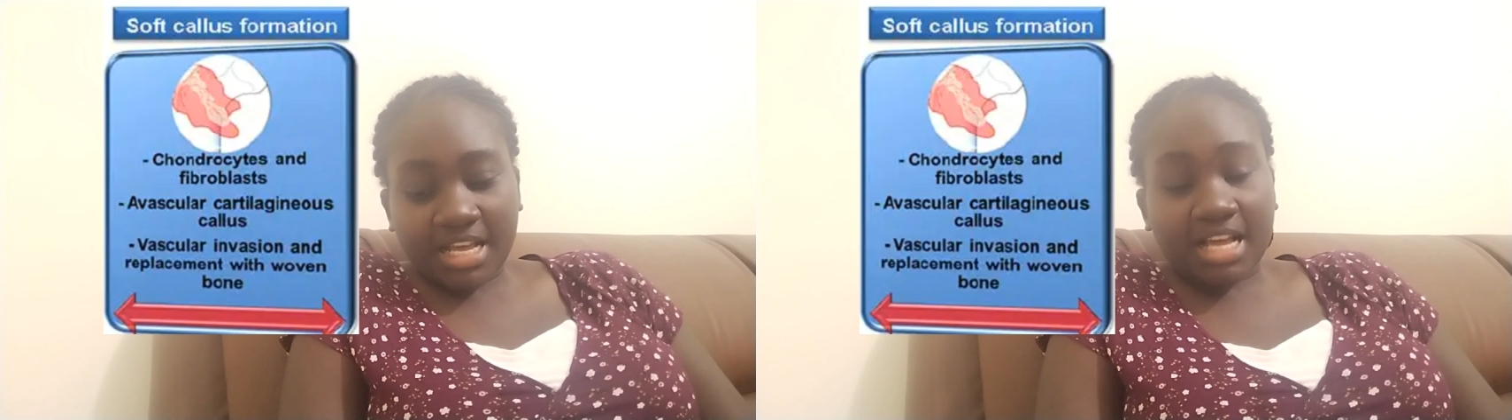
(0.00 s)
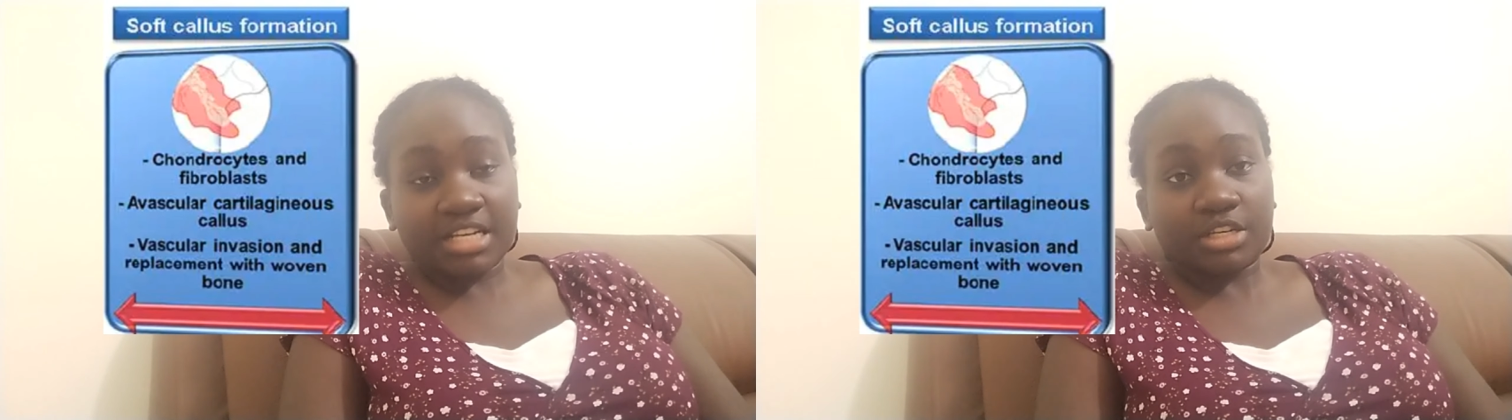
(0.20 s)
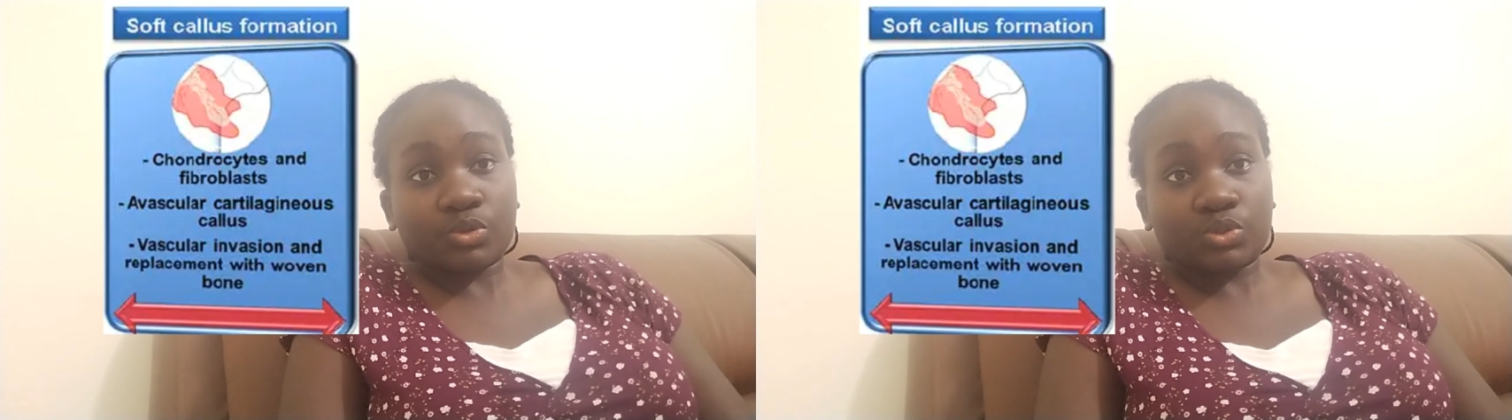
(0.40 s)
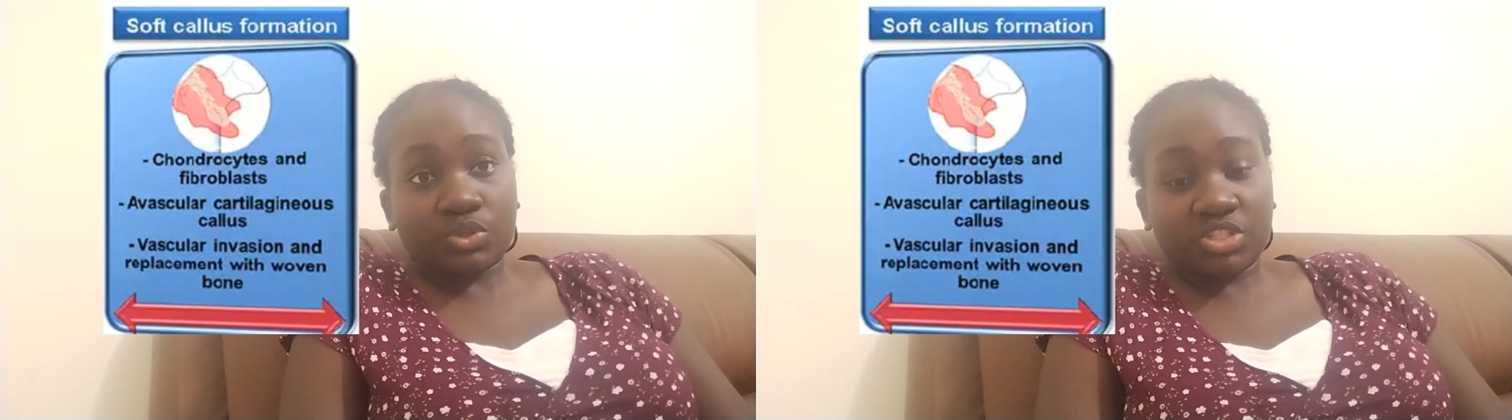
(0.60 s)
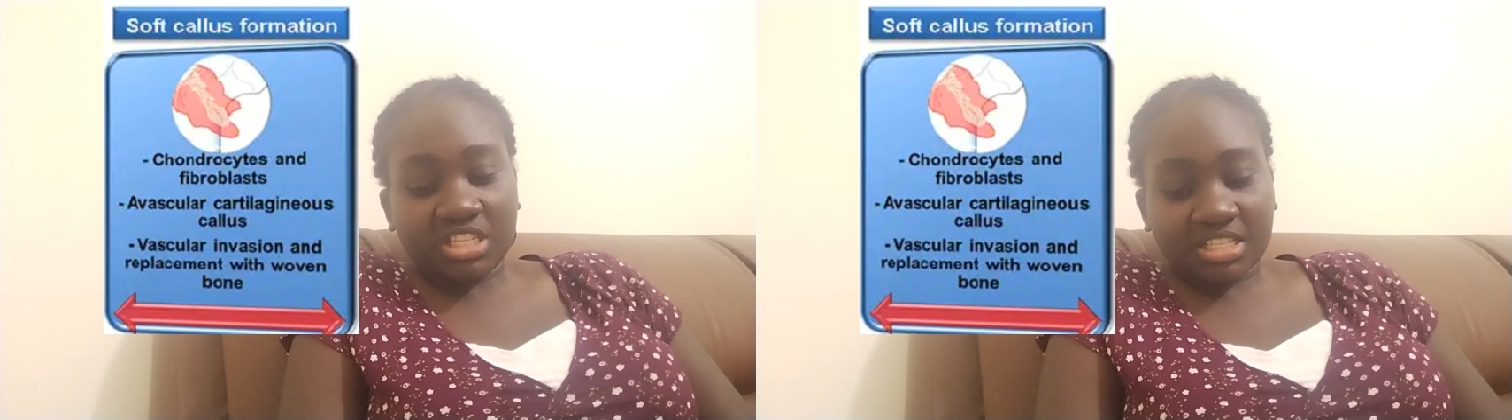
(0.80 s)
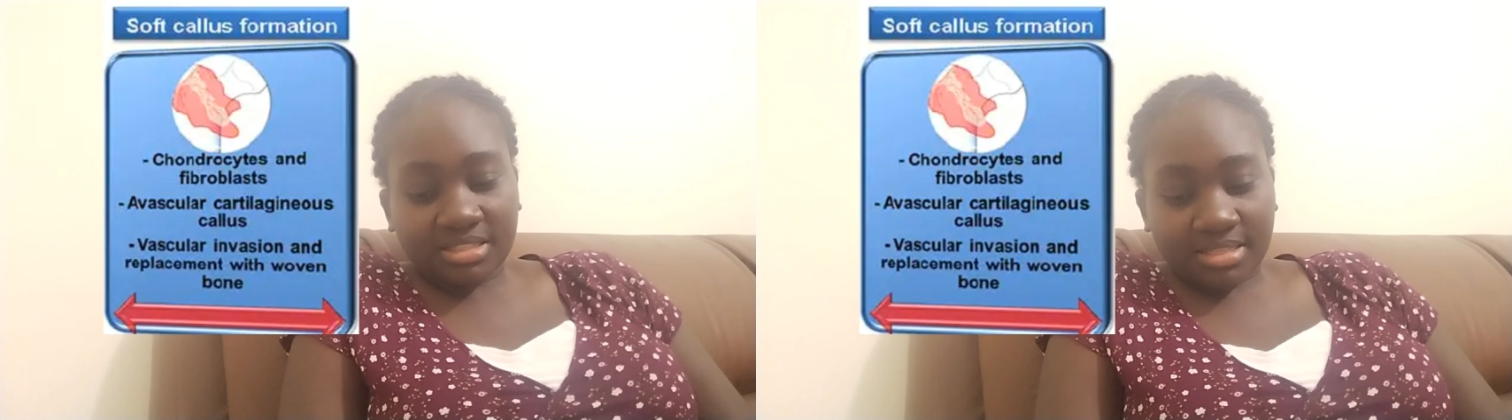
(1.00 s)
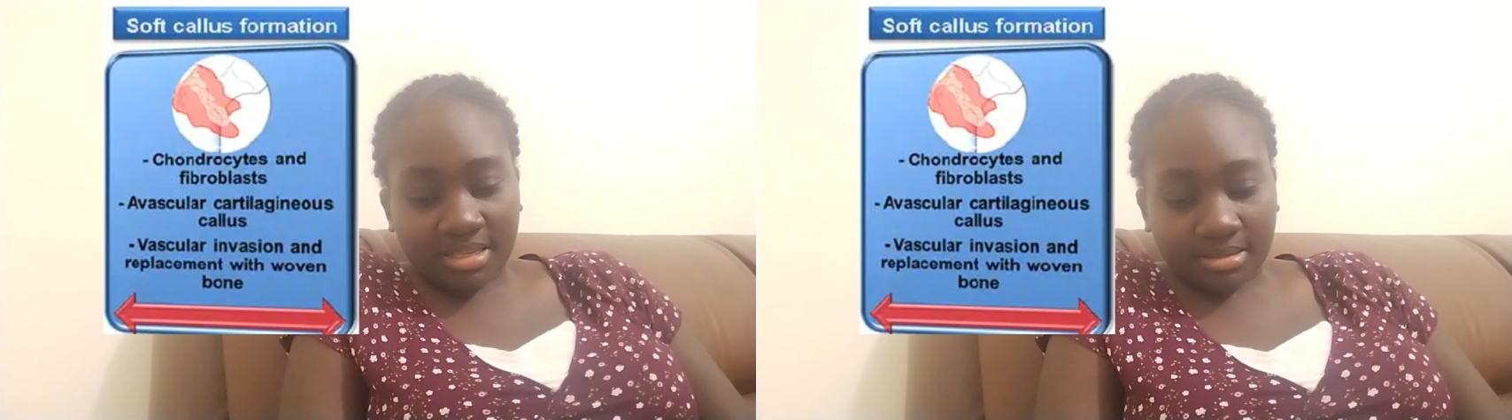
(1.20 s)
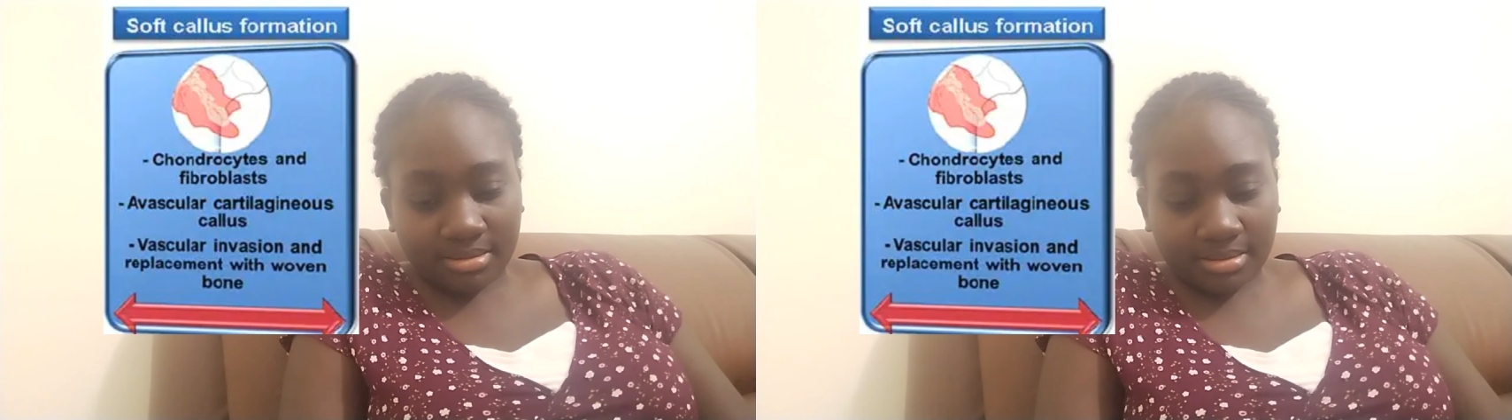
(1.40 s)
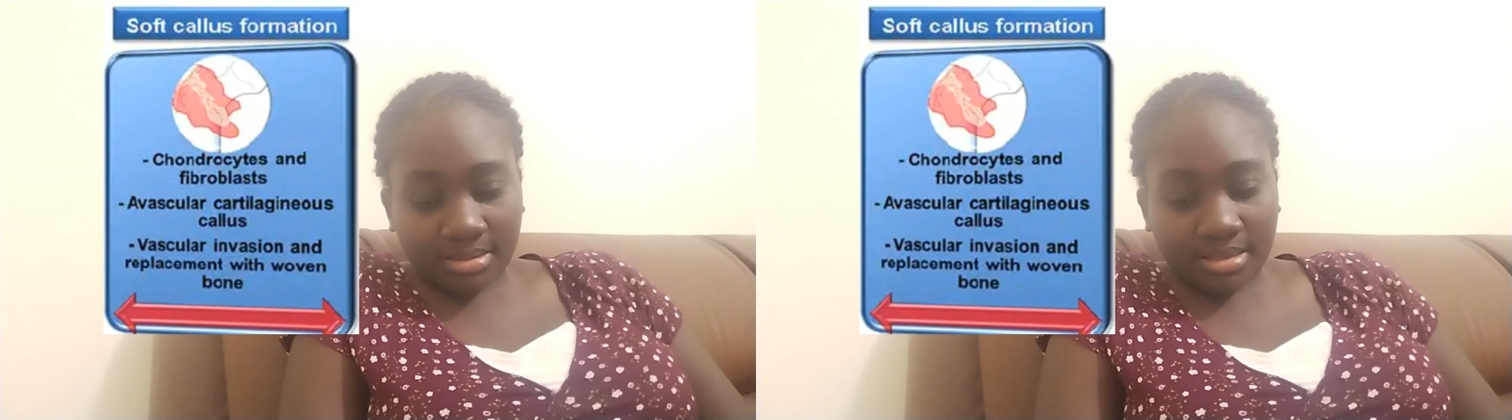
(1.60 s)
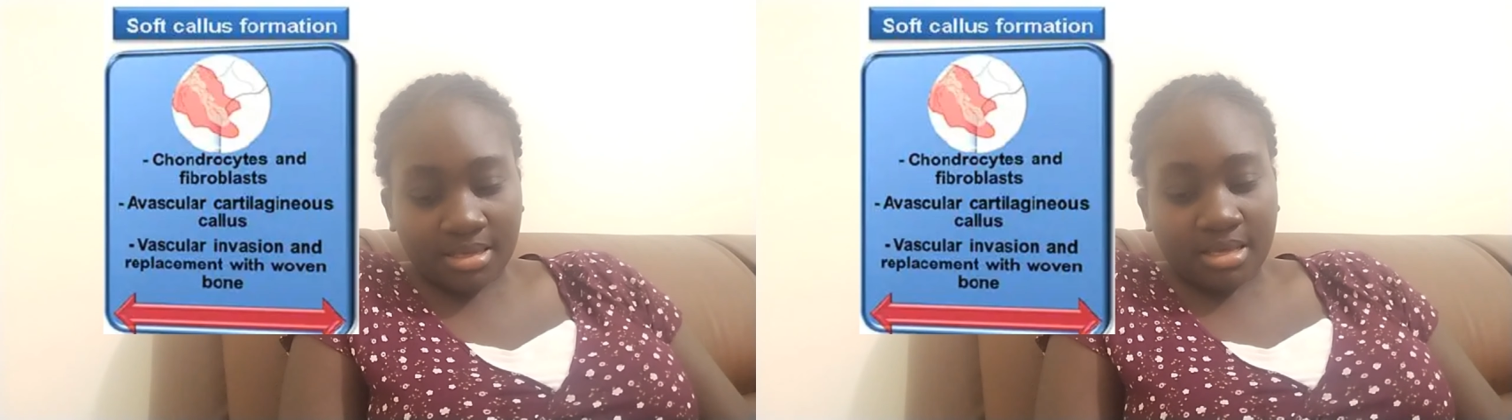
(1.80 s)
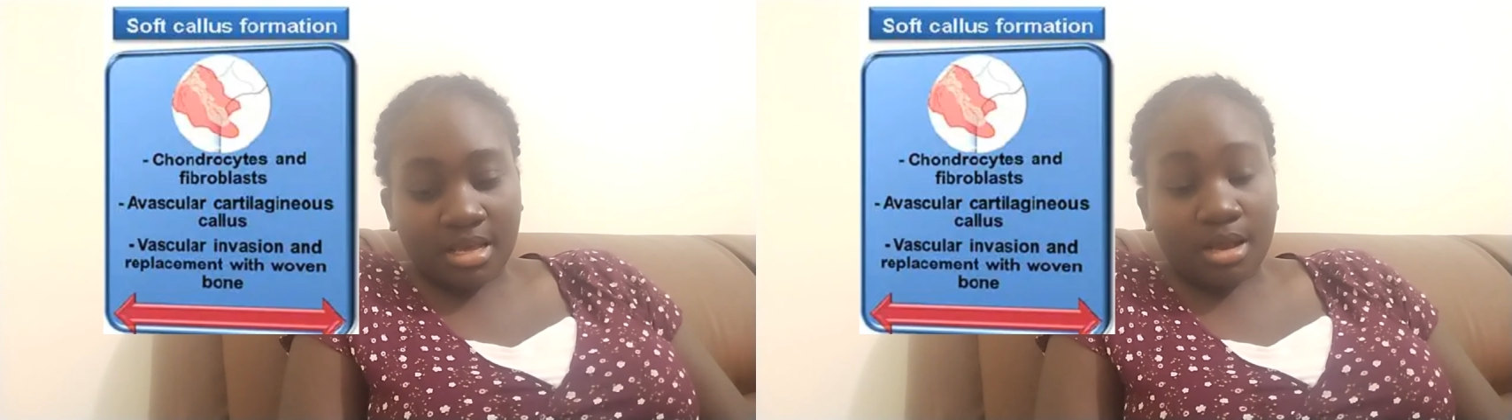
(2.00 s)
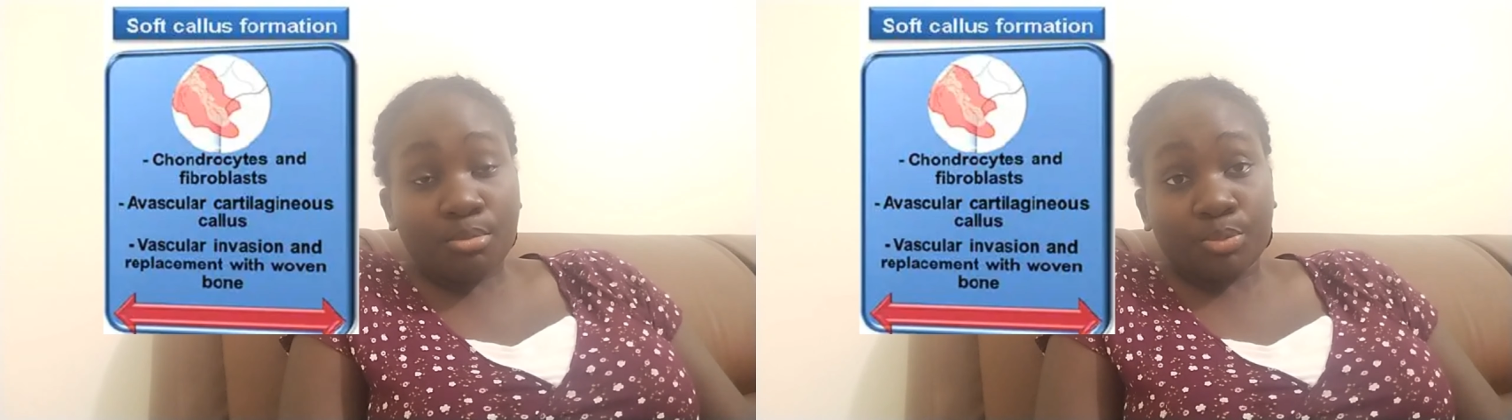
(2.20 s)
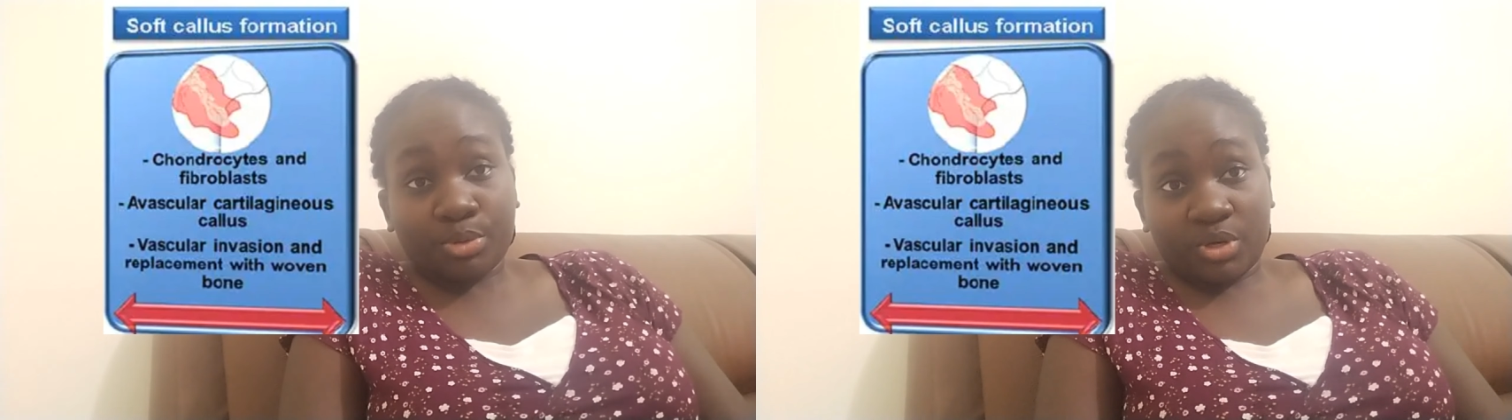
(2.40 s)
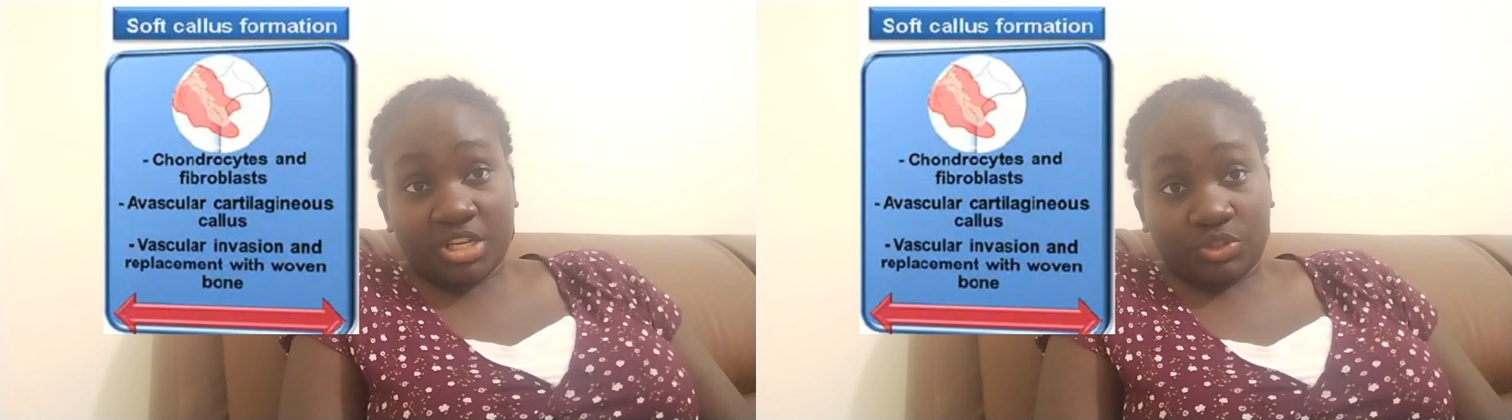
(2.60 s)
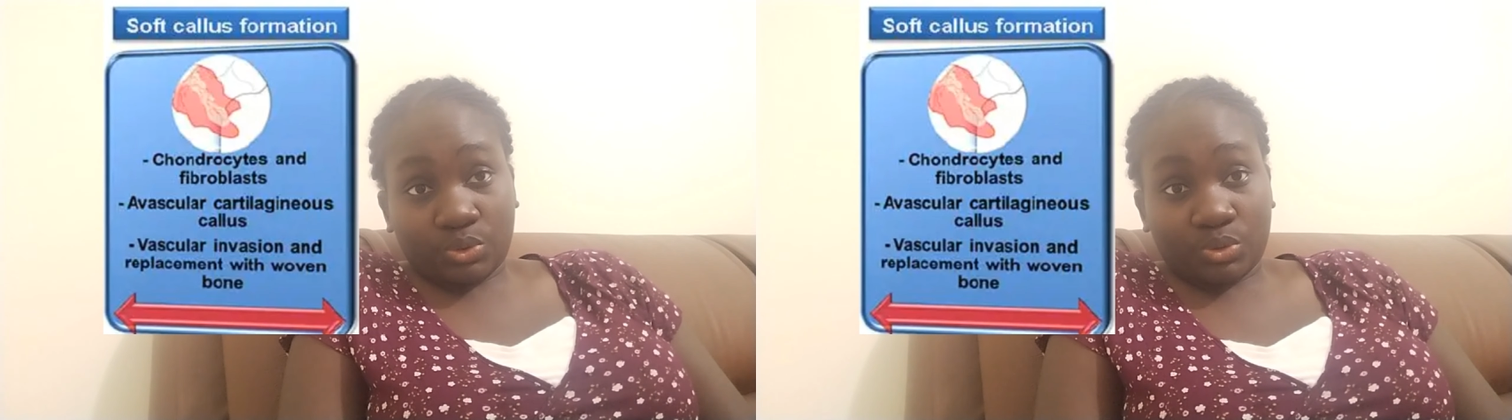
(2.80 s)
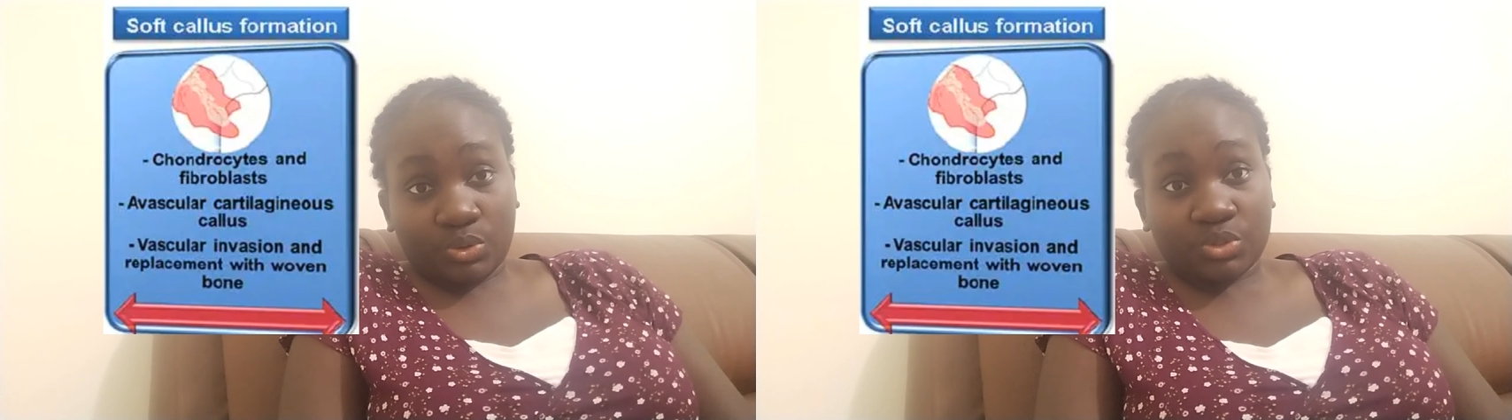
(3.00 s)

and osteogenic cell population